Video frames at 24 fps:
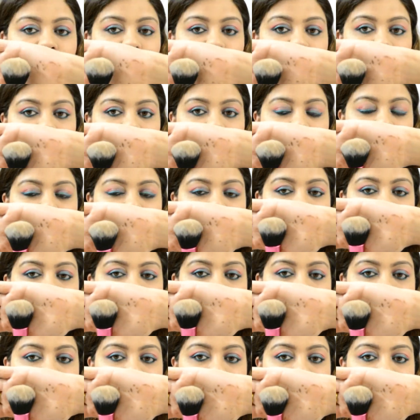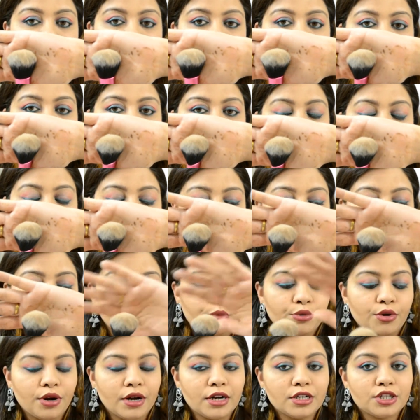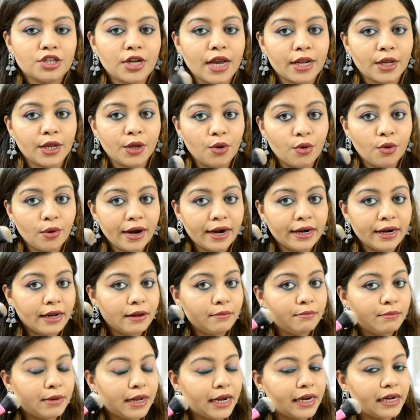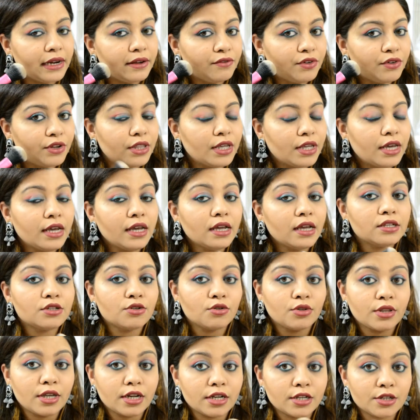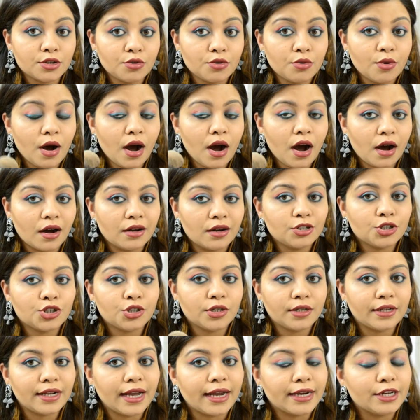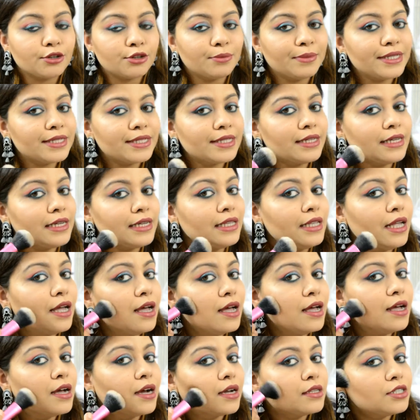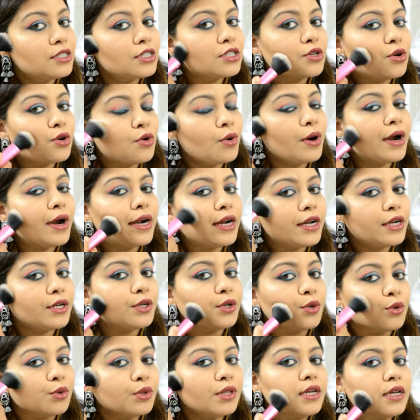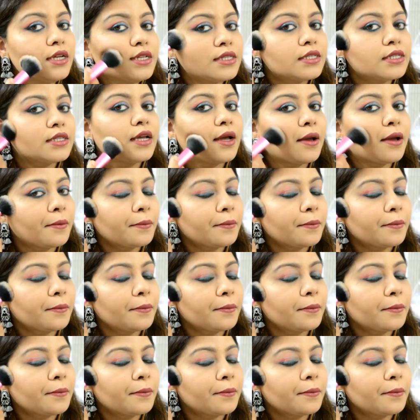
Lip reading: going to take this clean powder brush and go ahead and blend everything so there is no harsh line to be seen. Just go ahead and do this.